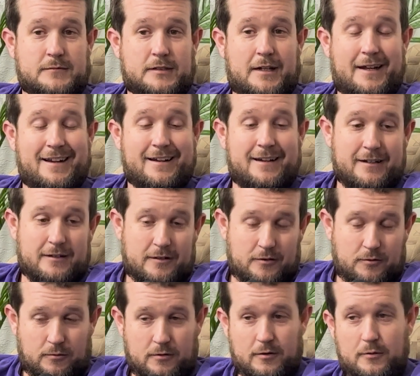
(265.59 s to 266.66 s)
Can't get the
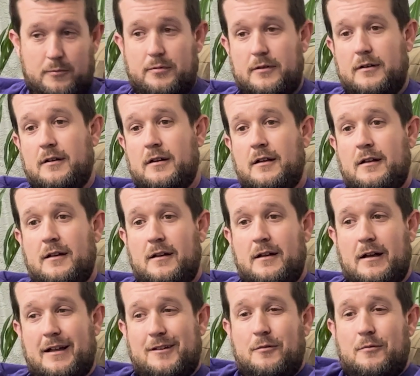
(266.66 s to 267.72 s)
door open.
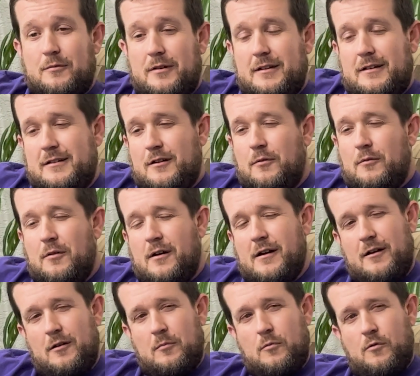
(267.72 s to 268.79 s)
I don't really know where I
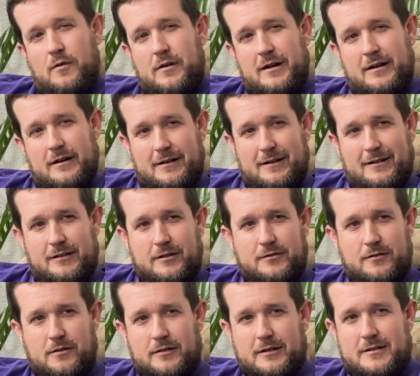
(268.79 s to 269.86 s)
am oriented in the truck.